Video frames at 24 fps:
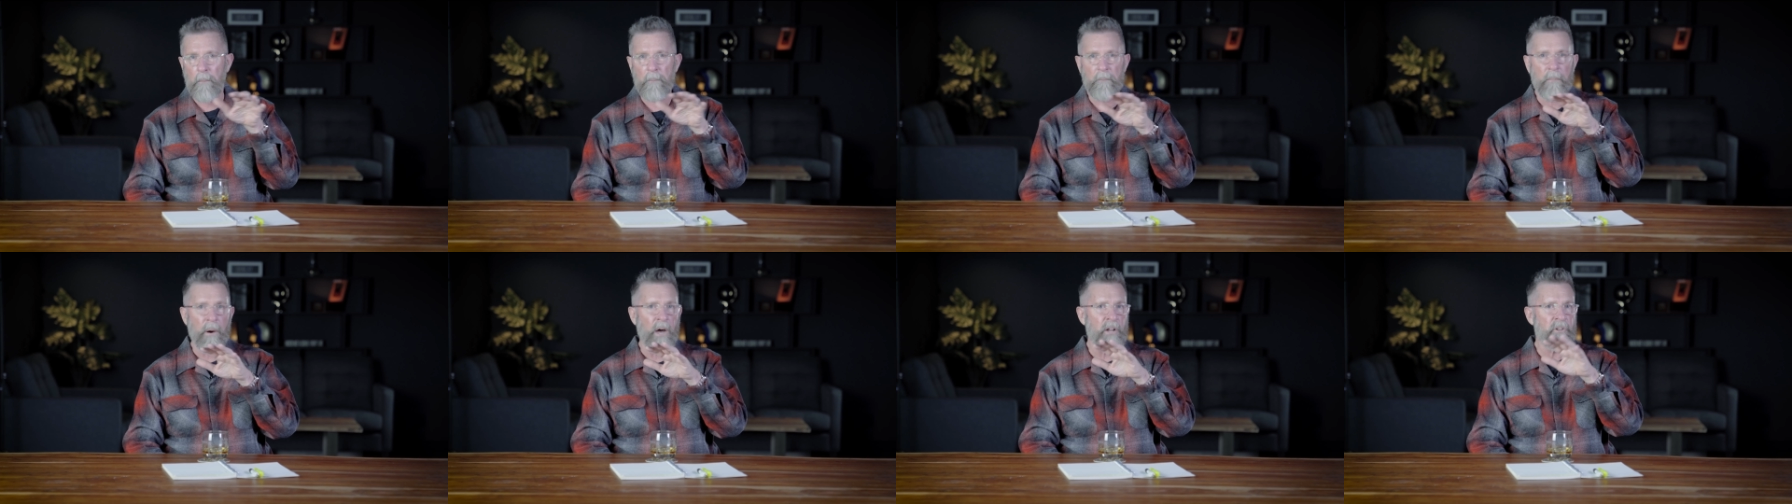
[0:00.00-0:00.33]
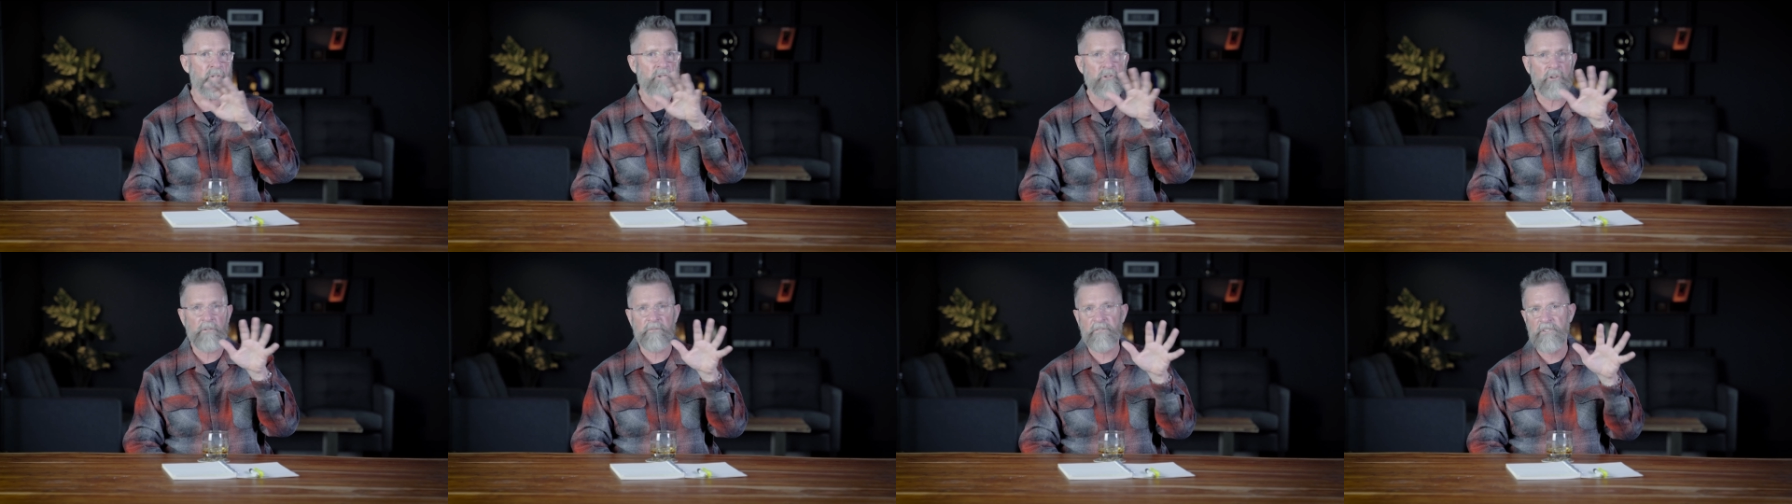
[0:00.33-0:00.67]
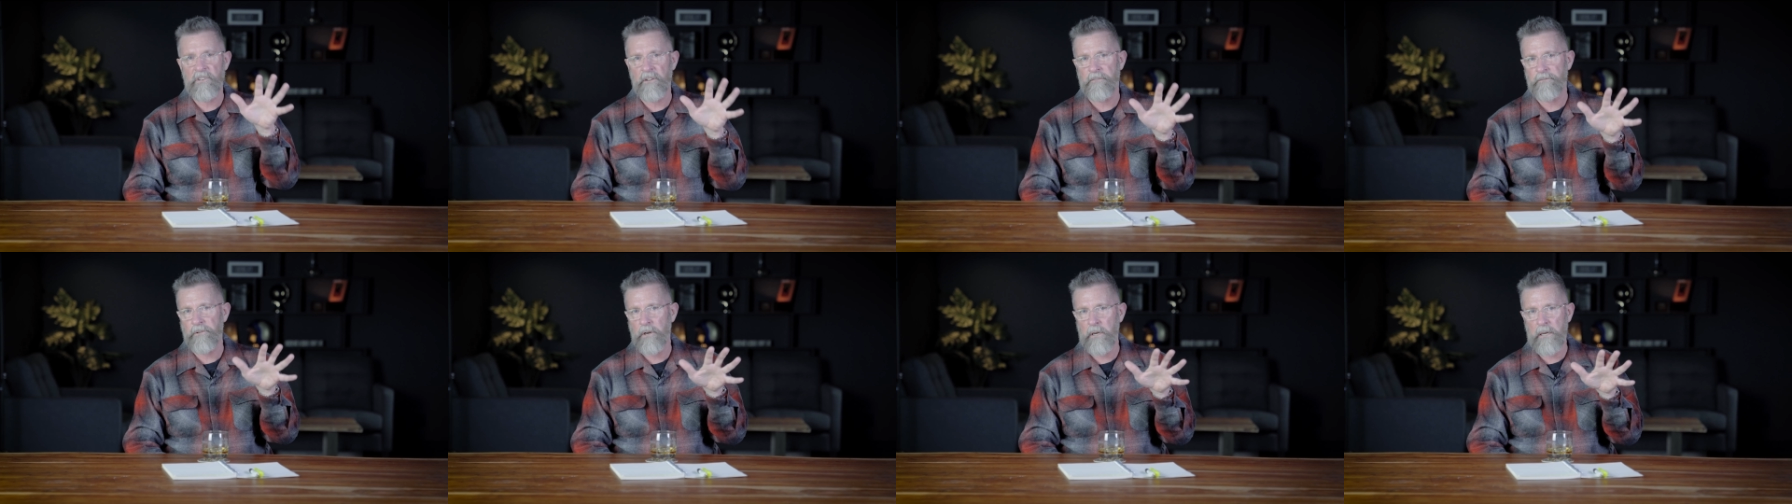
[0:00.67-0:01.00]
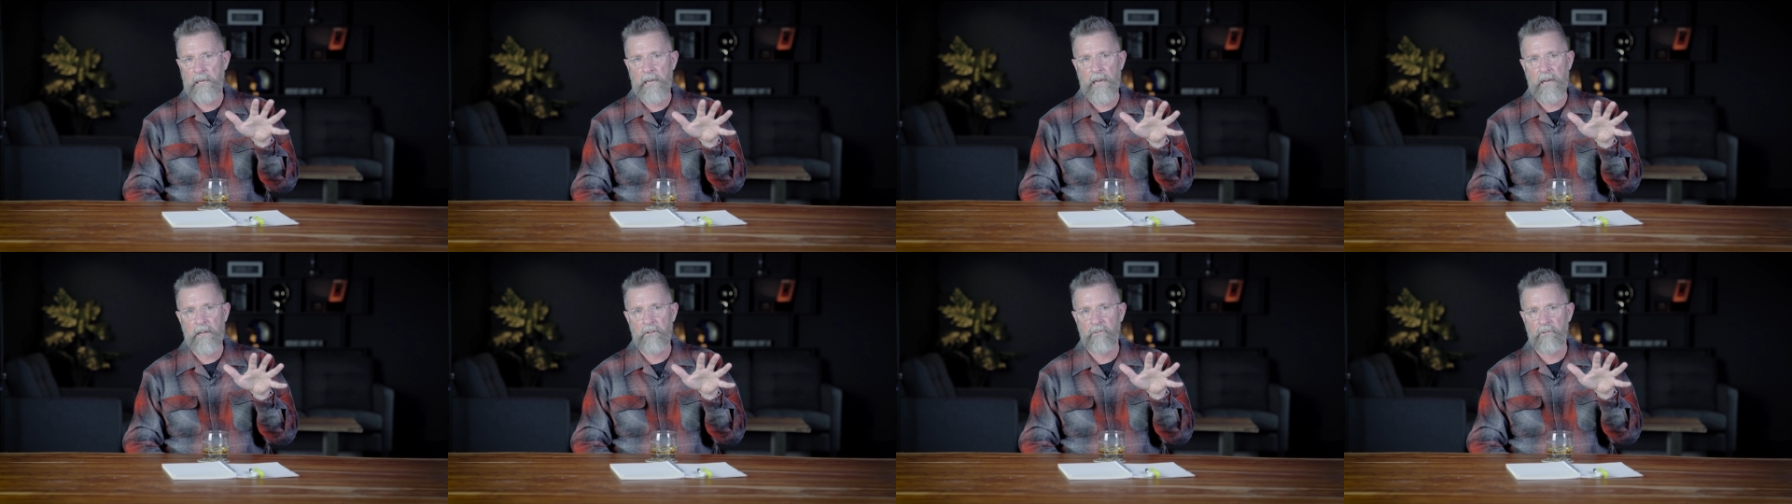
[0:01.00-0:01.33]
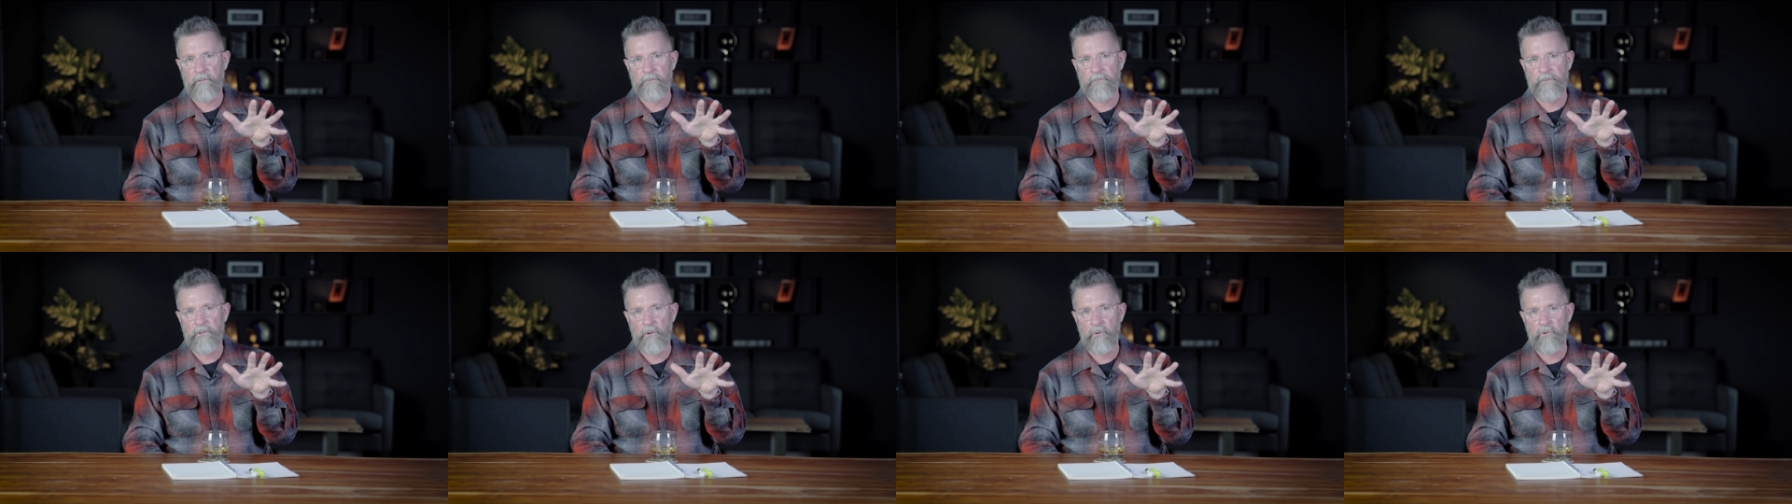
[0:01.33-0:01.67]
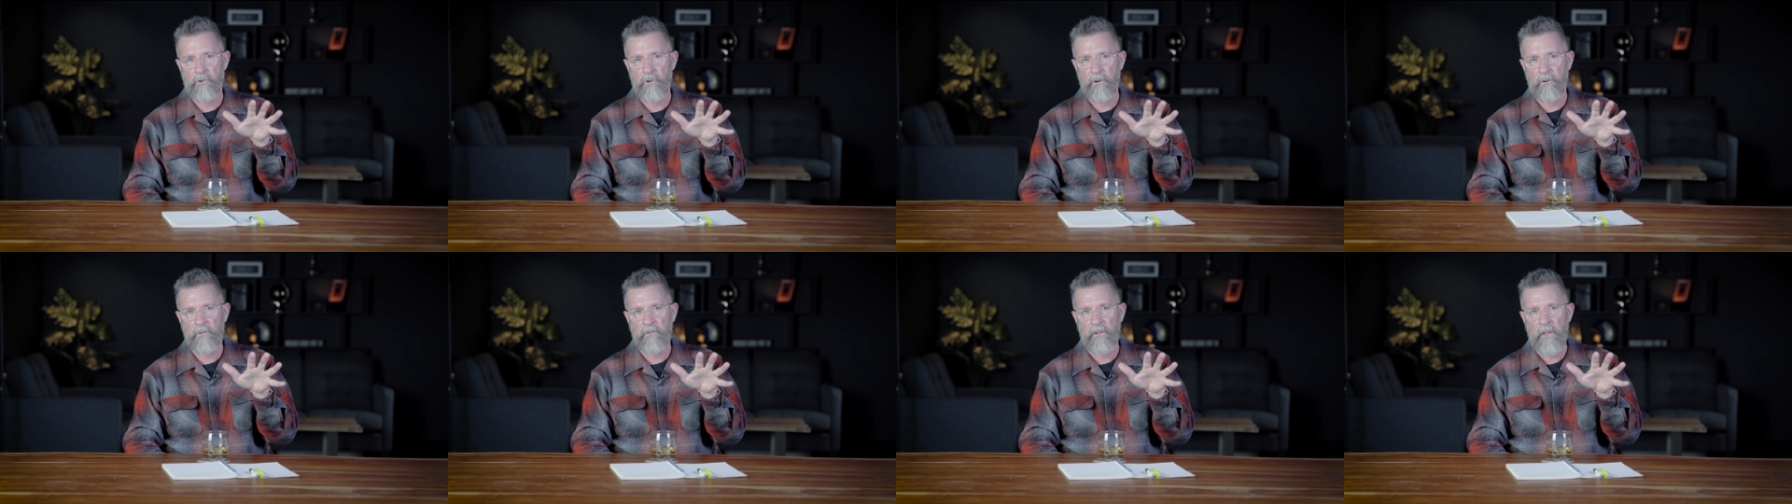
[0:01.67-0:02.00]
bunch of different kinds of
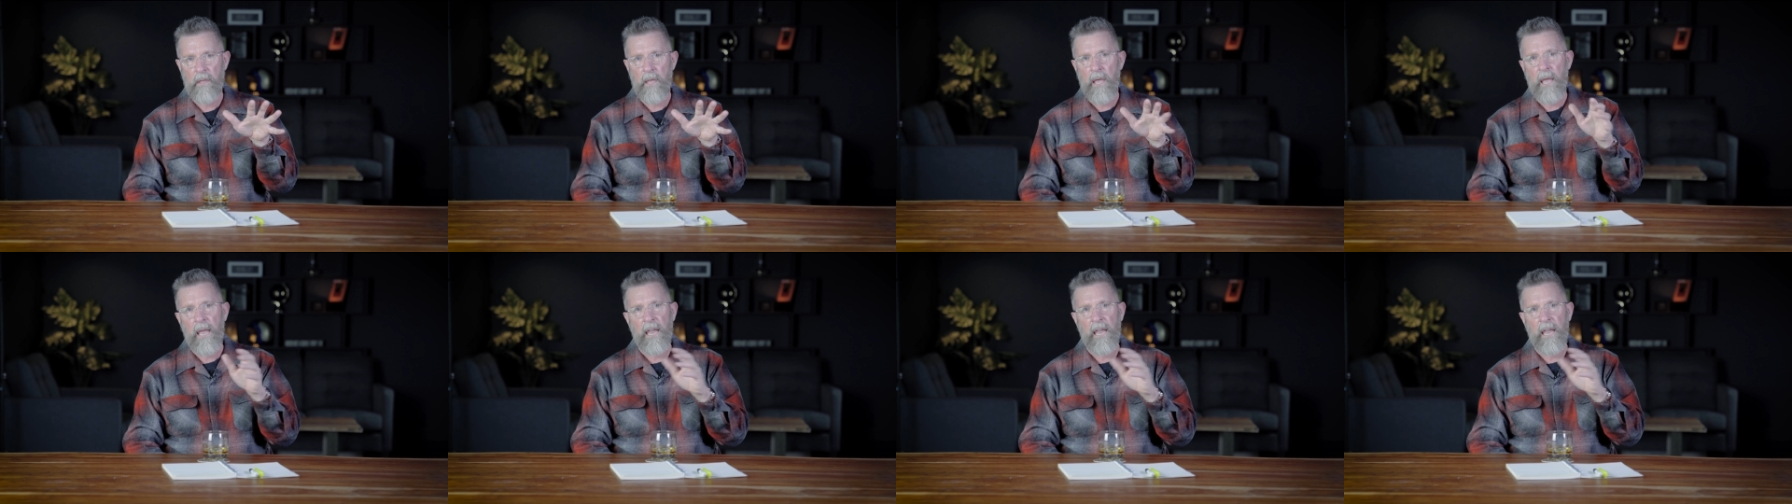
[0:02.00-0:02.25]
futures